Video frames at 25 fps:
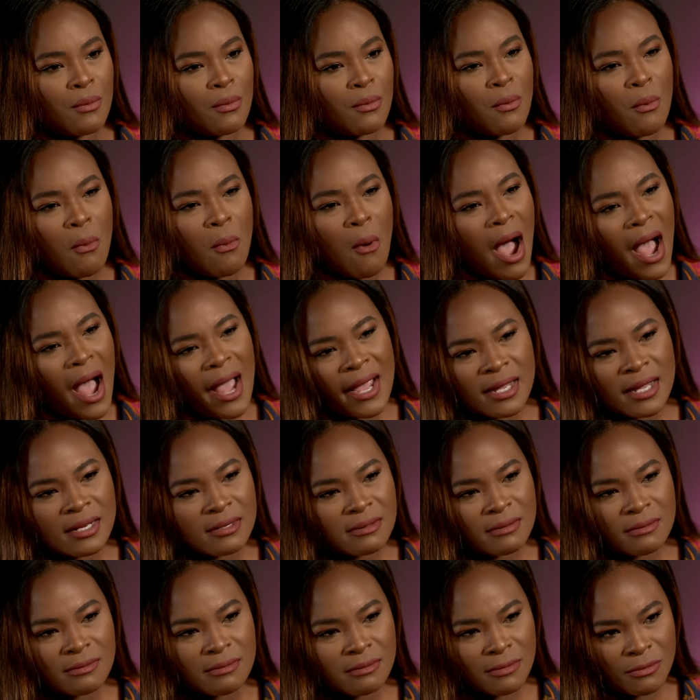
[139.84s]
why
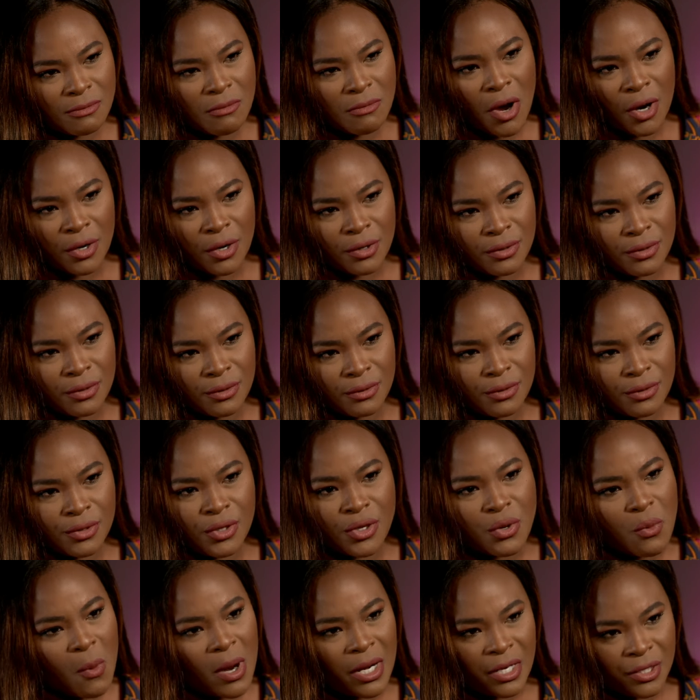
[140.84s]
do
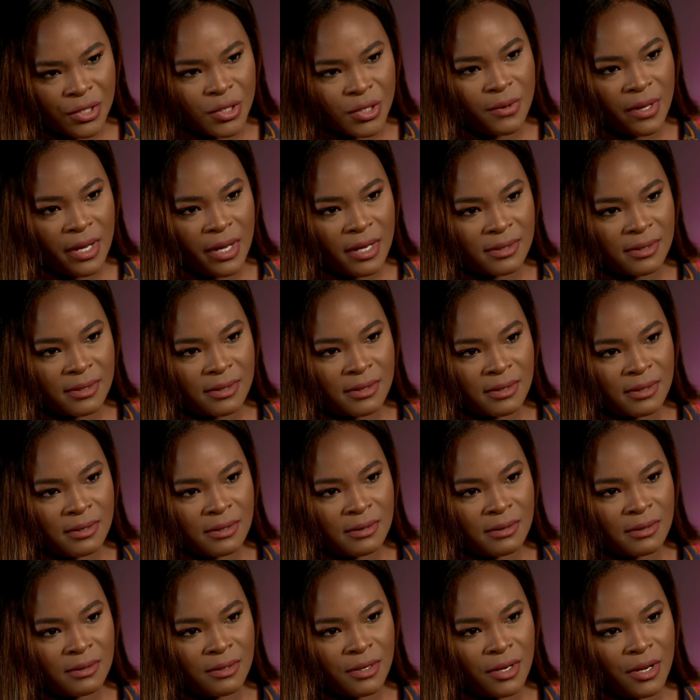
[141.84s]
you want to do this?
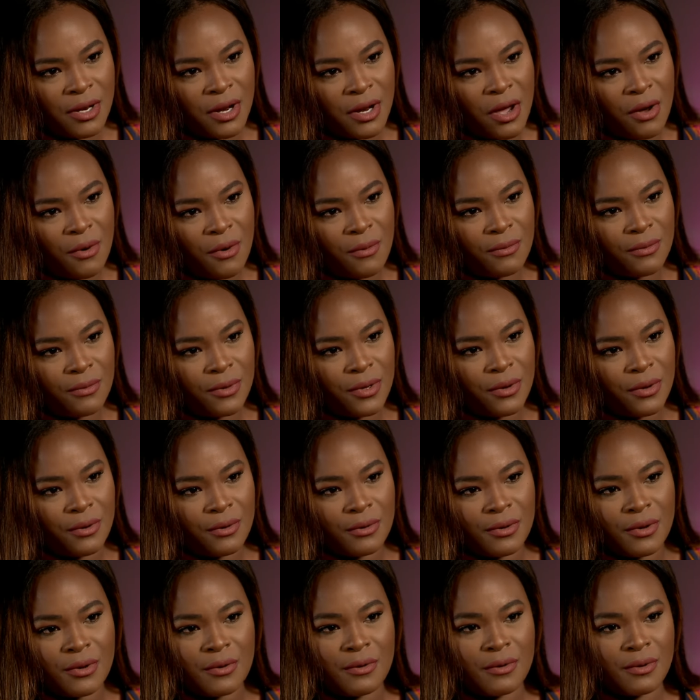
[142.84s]
You know,
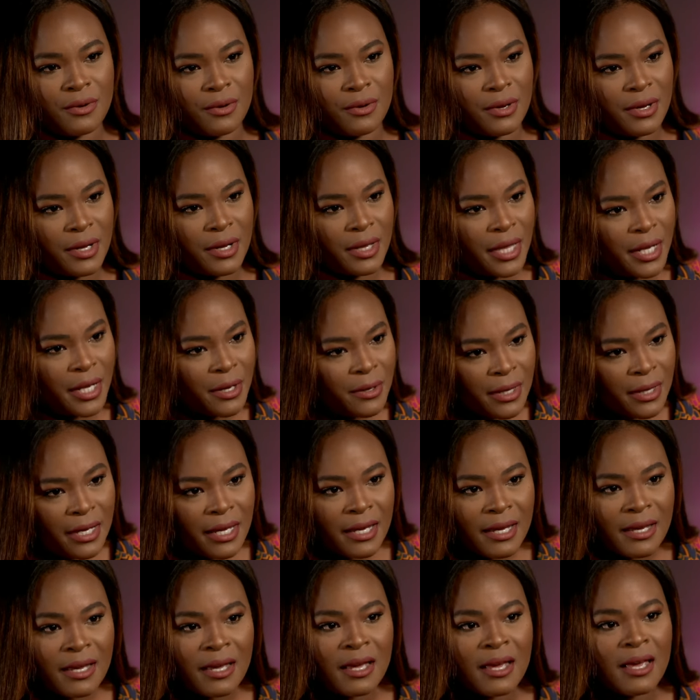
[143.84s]
you're
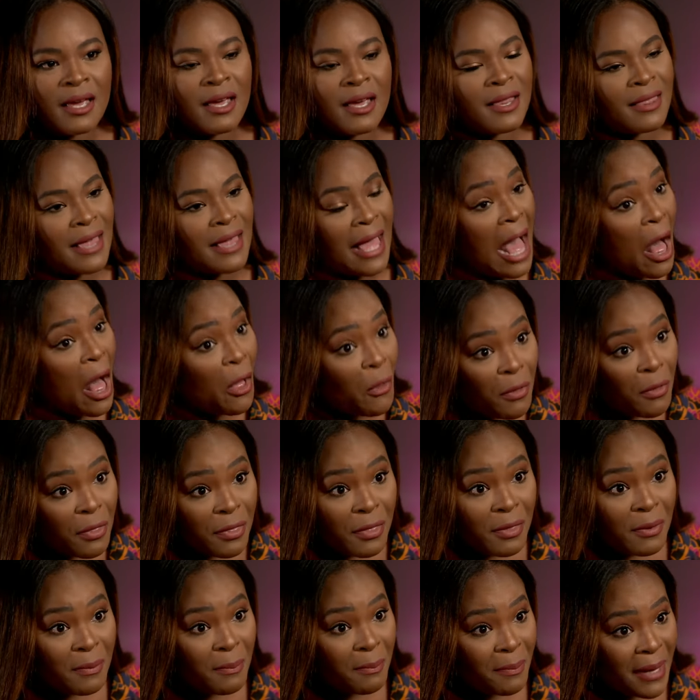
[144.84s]
clearly, the
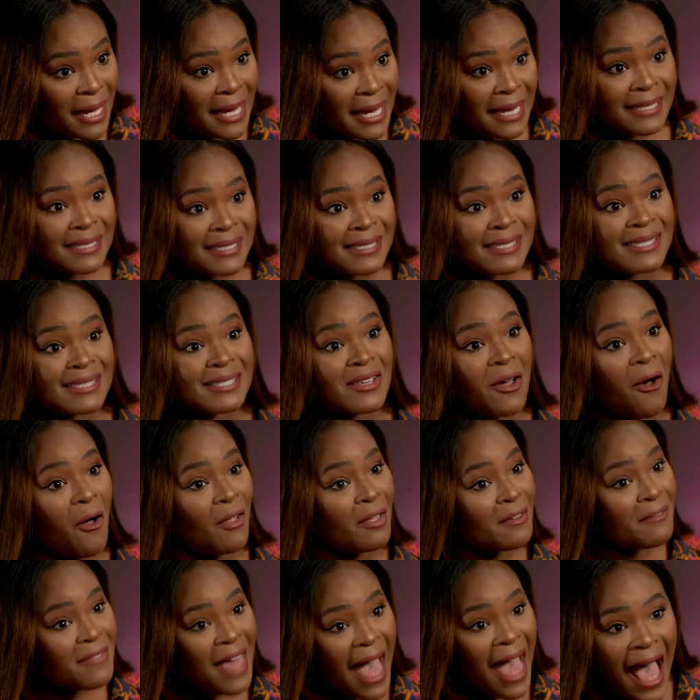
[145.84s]
health piece,
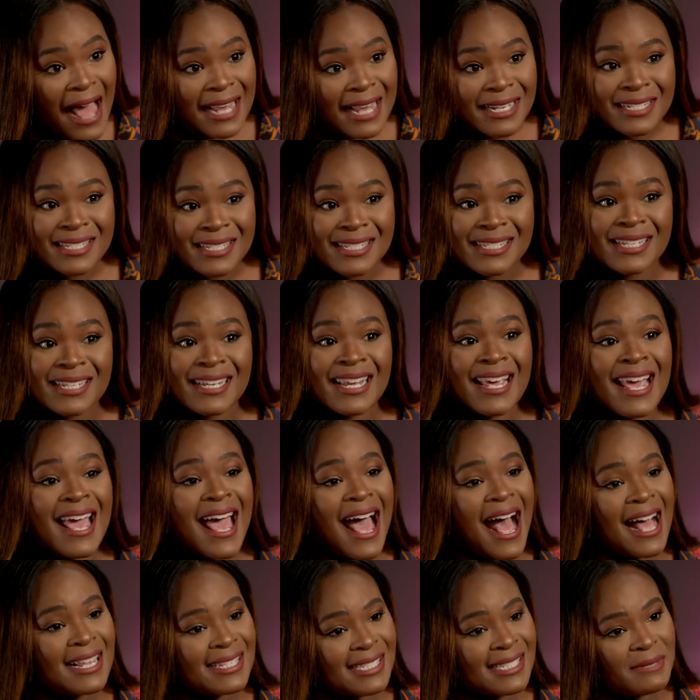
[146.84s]
all of that
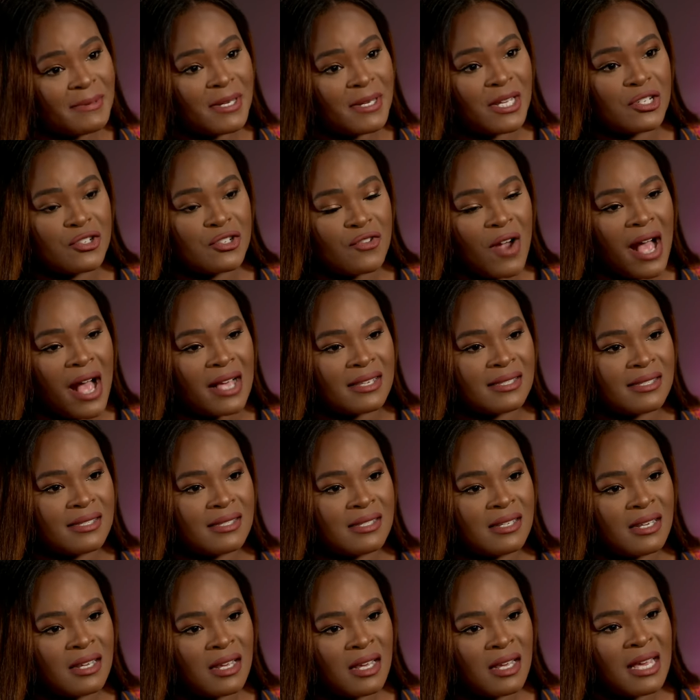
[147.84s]
has to be
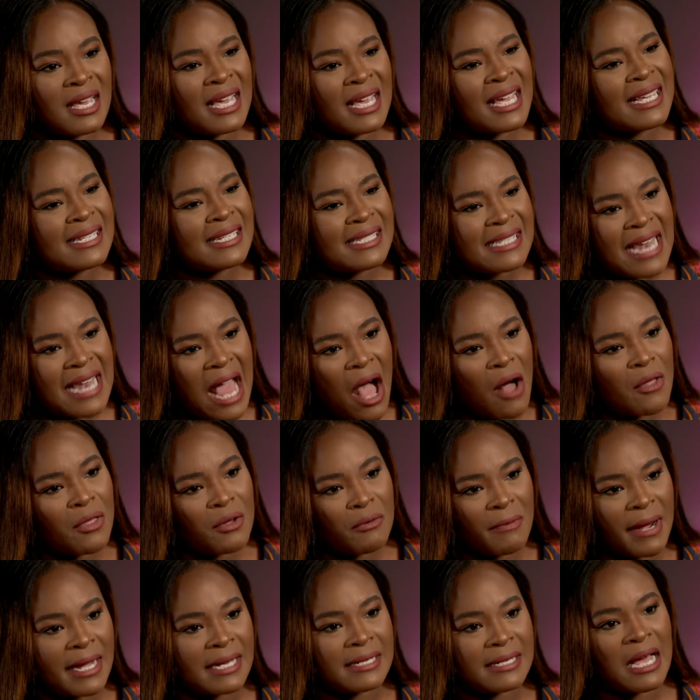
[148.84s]
addressed. Is now
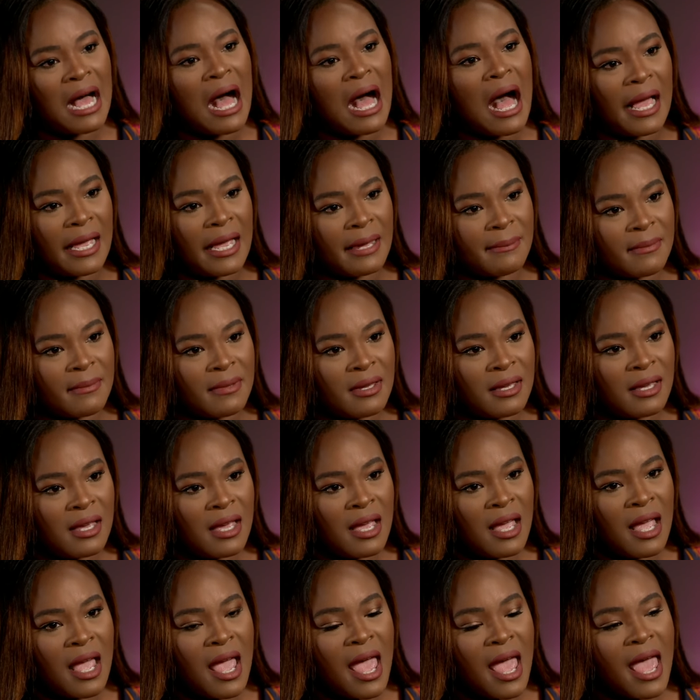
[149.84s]
the right time?
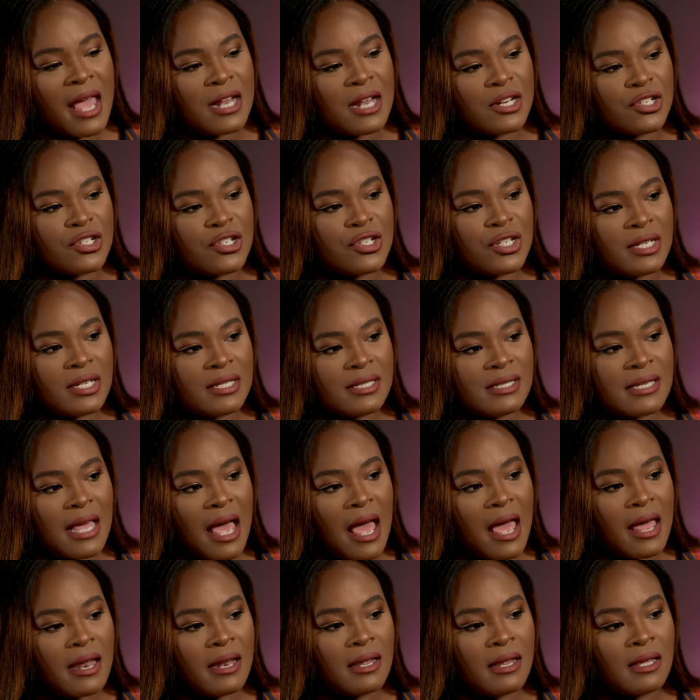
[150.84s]
And she
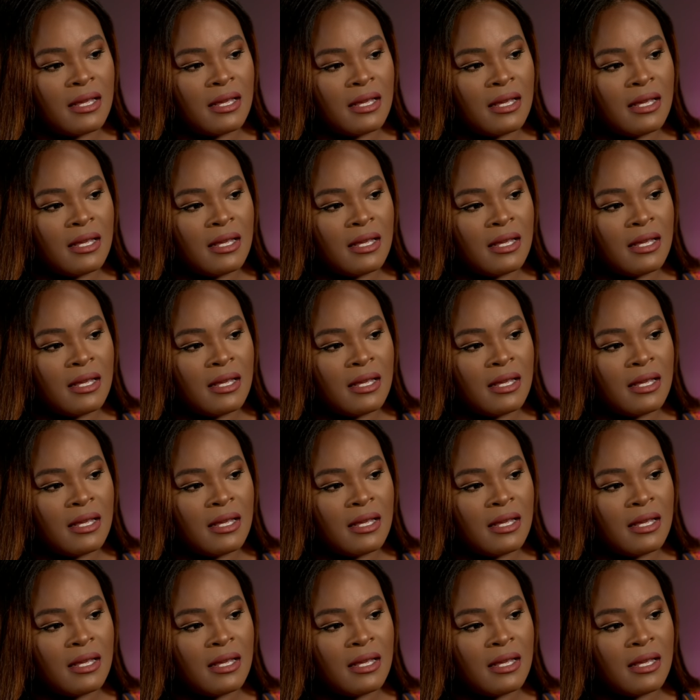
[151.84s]
said,